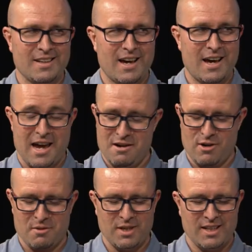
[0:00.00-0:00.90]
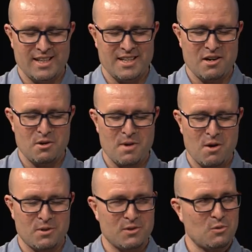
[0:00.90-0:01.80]
and rugby league here in
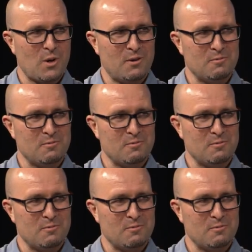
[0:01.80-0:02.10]
Melbourne as well.